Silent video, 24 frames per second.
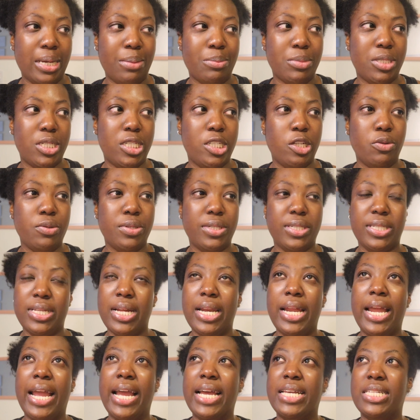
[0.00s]
I'm still
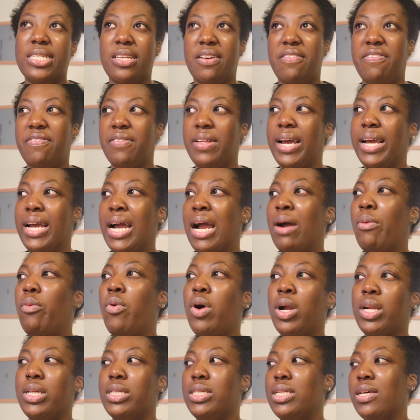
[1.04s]
studying as if like I
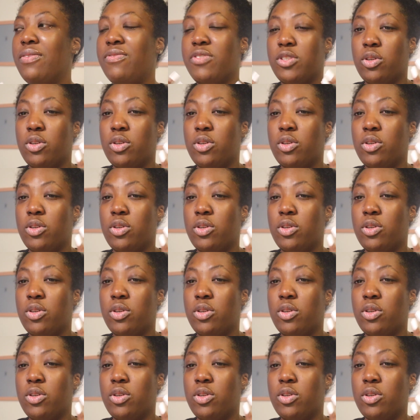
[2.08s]
wanted to